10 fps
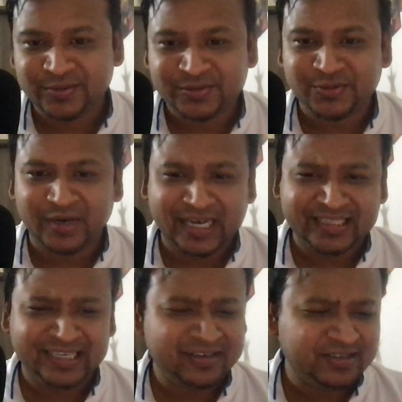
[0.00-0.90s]
So I
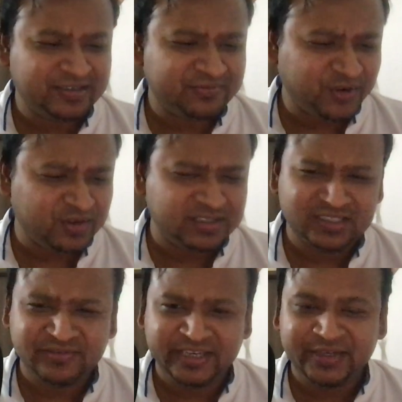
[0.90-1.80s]
think for
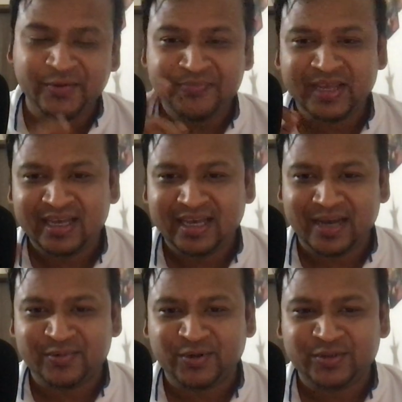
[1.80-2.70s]
this video
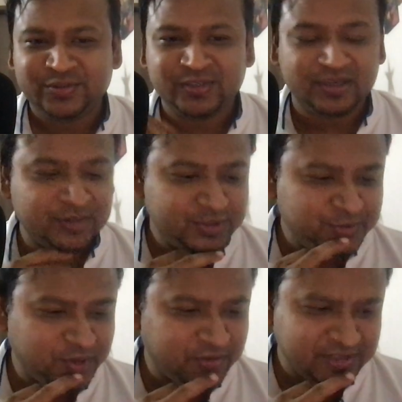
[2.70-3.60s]
I'm going to cover
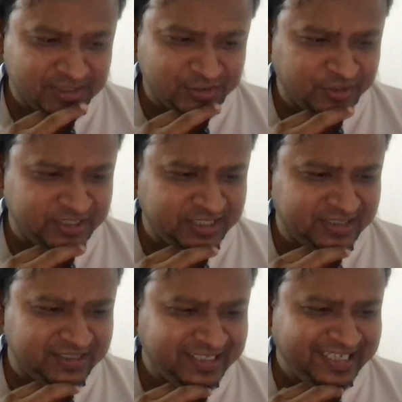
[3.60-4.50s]
two of his
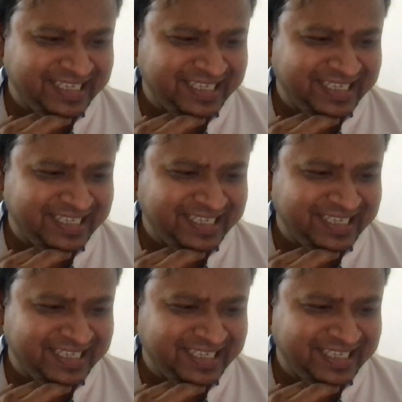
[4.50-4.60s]
questions,